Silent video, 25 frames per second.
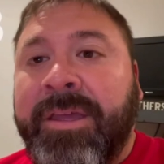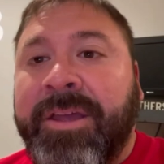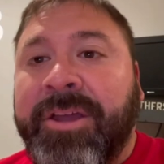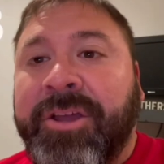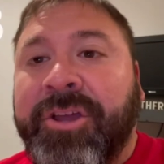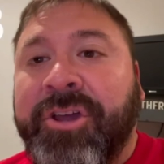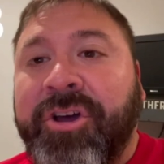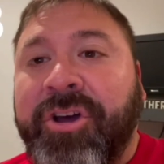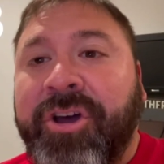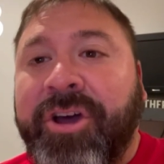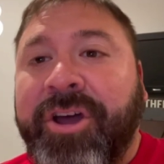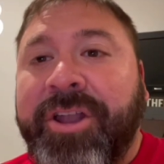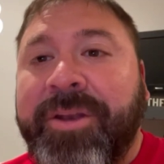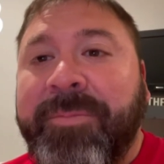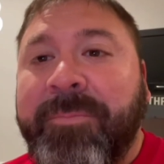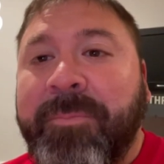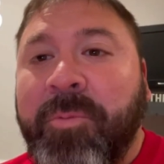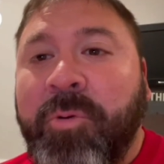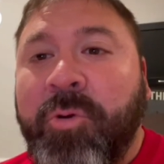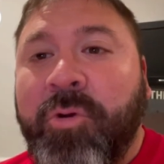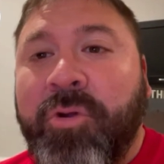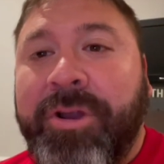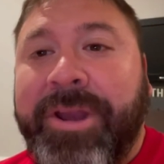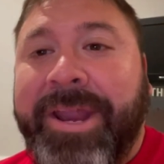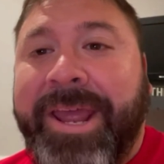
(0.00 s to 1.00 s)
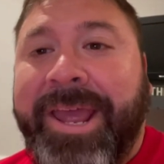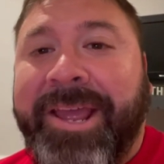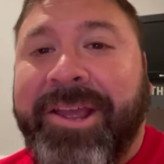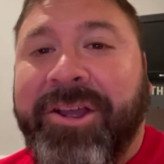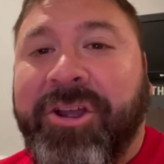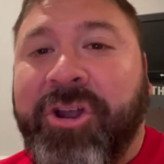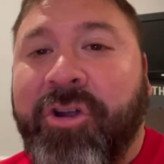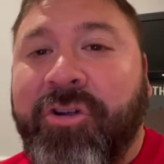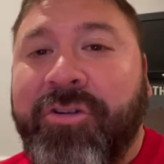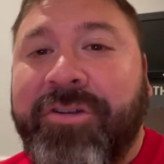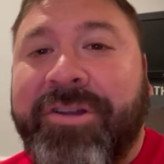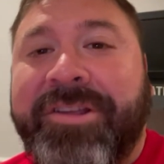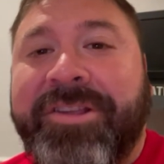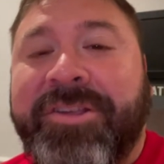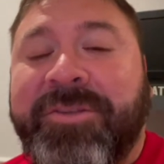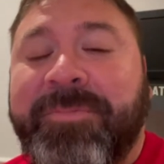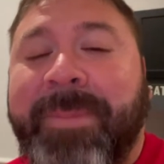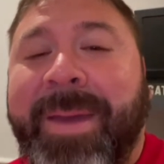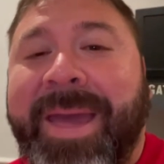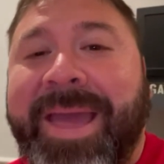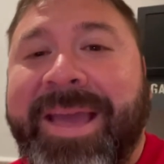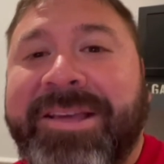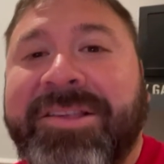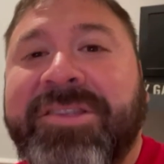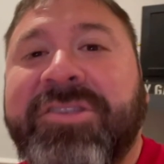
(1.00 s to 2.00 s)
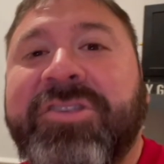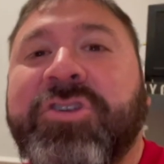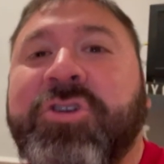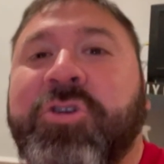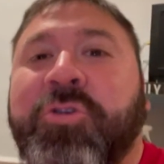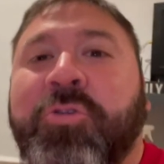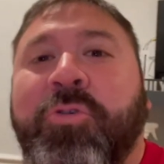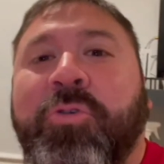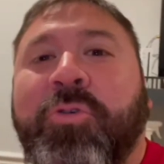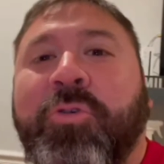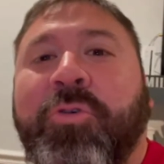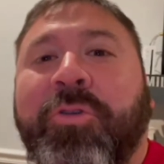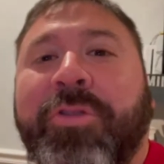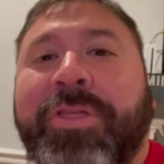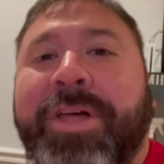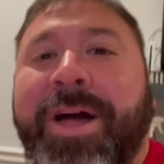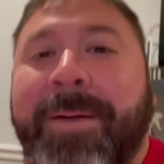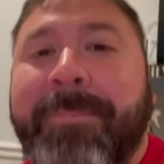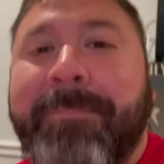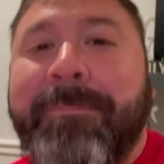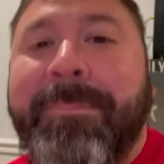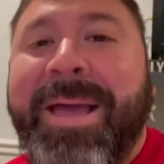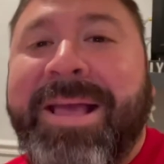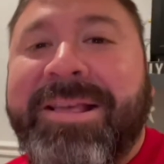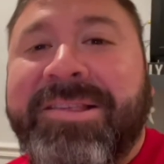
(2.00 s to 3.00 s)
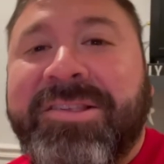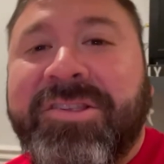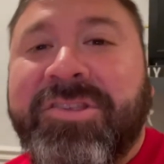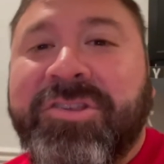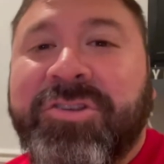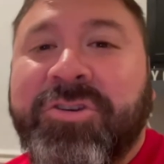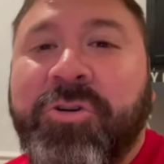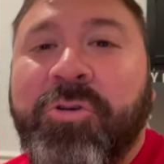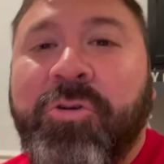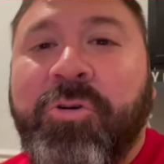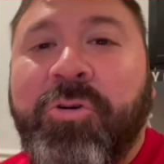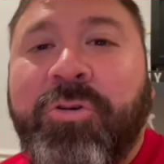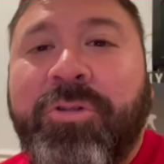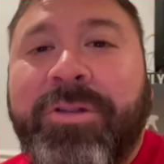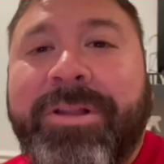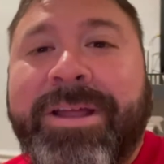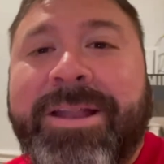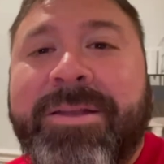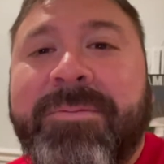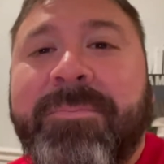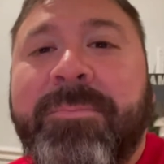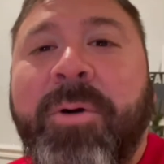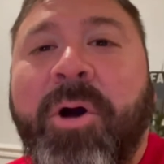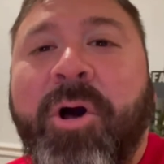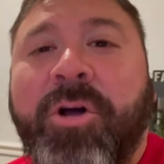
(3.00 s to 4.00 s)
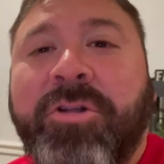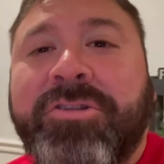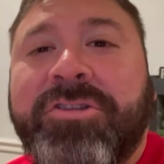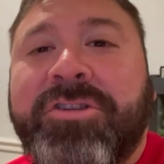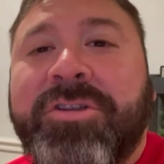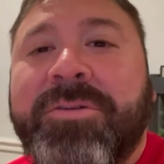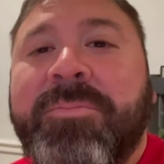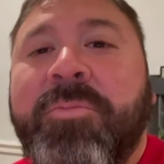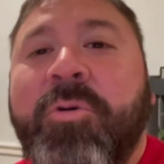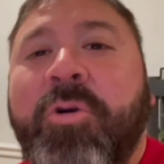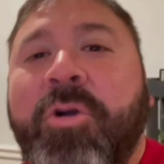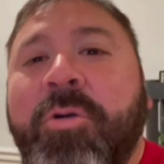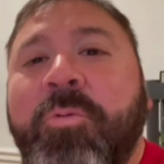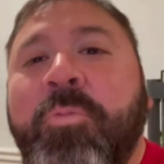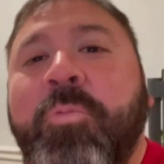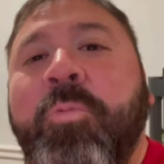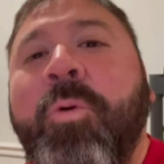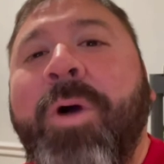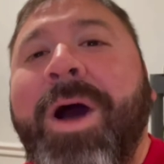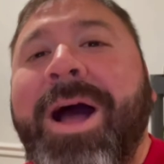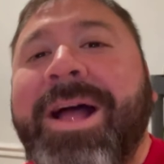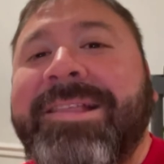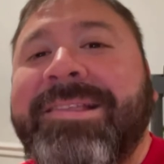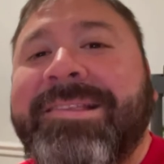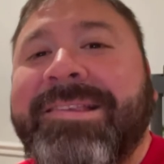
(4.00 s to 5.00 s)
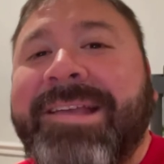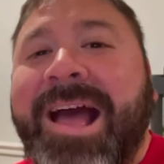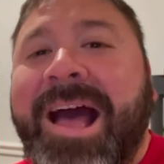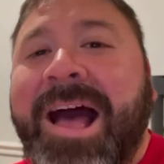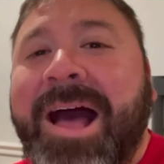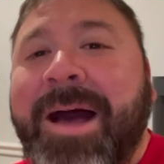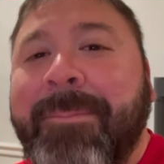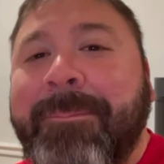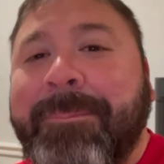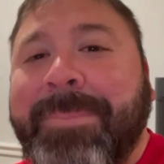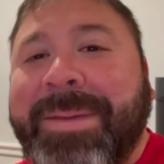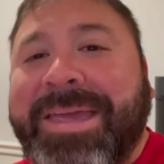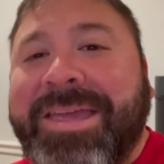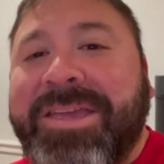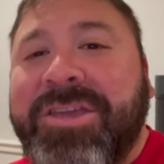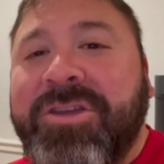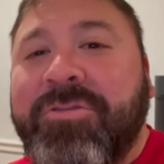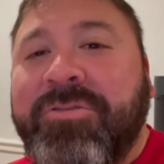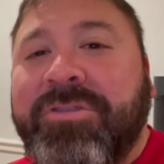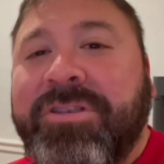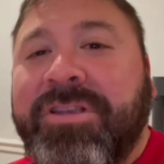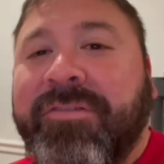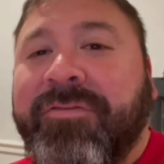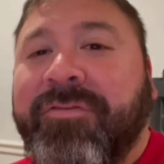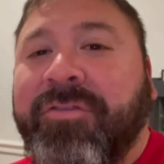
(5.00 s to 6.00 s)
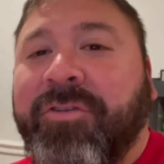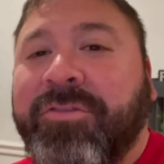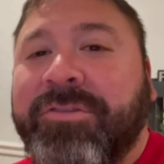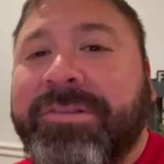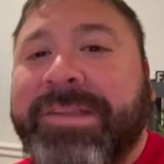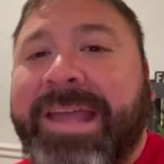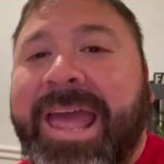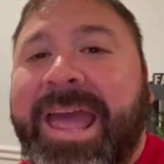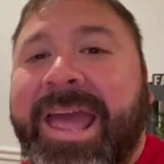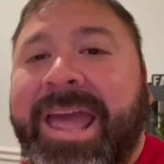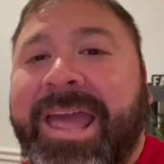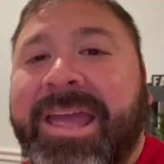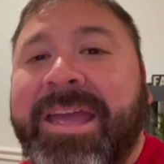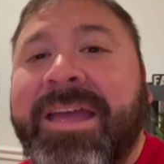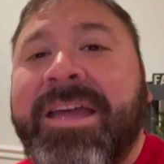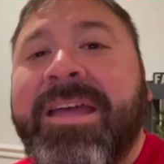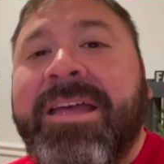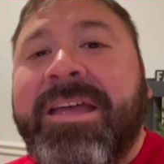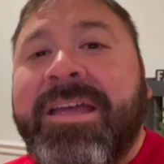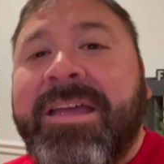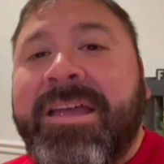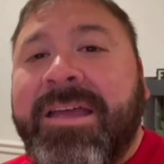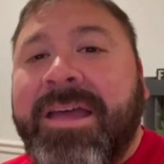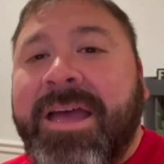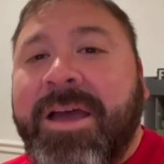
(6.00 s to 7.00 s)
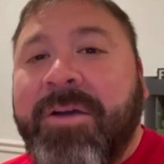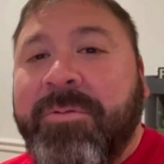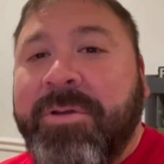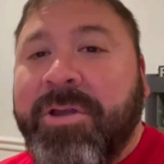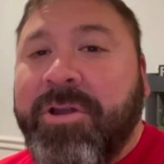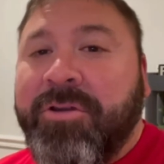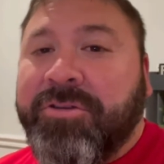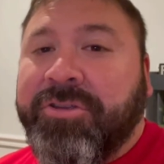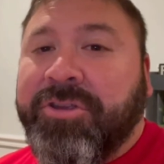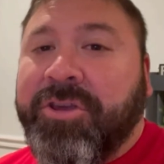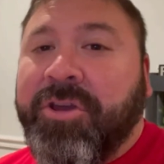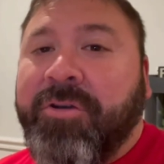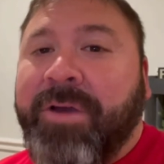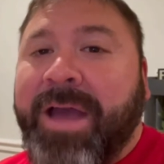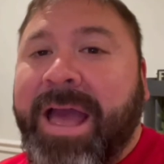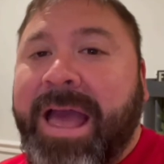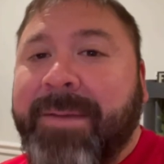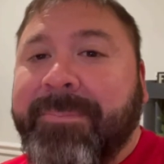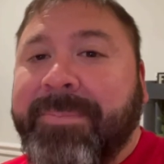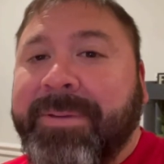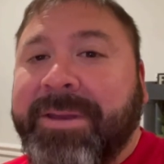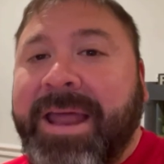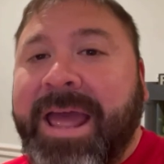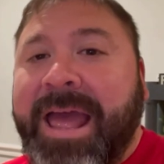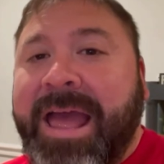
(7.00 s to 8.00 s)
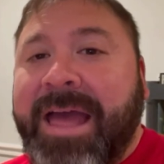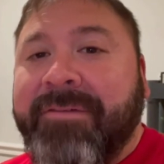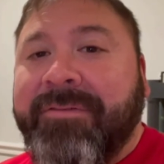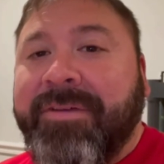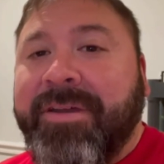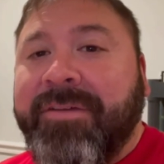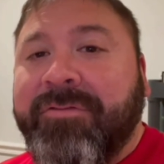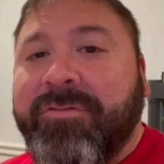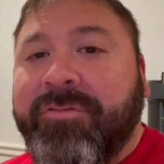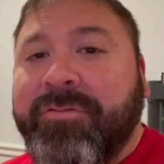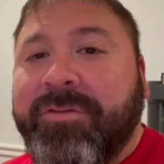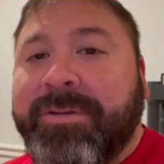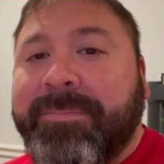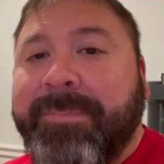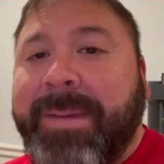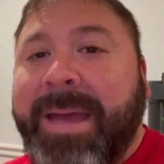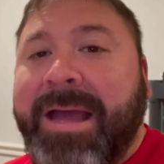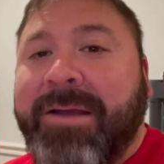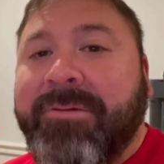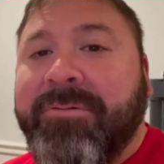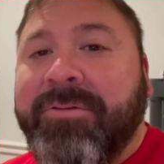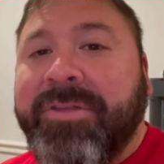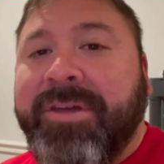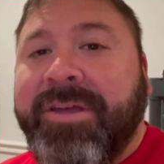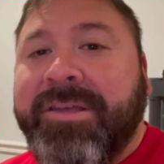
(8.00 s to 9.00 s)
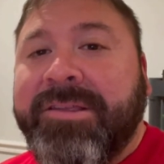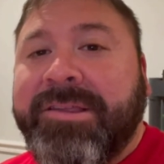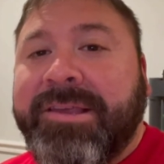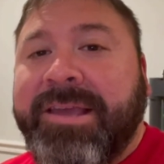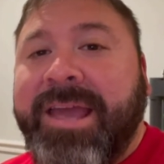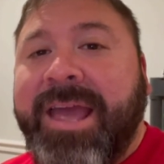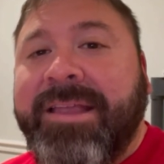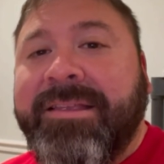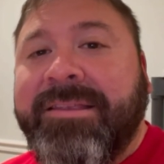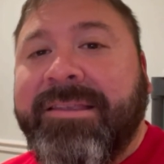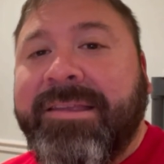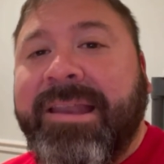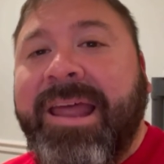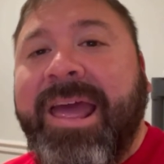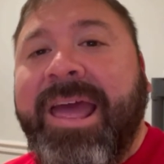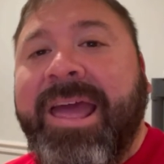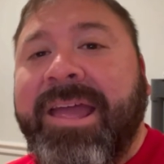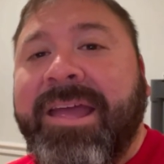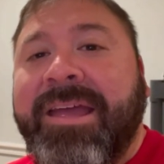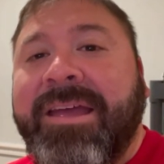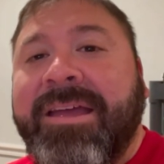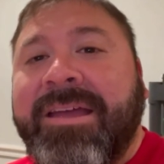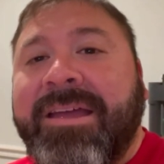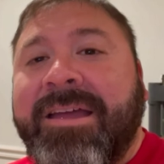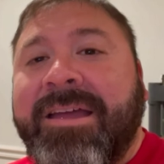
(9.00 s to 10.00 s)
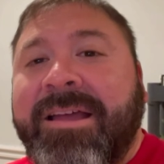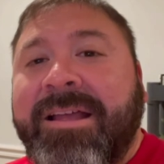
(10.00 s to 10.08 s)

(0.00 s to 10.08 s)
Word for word: Good morning, Curtis Bay School, the best school in Baltimore. What a beautiful day. And we are so happy to have everyone back with us again today.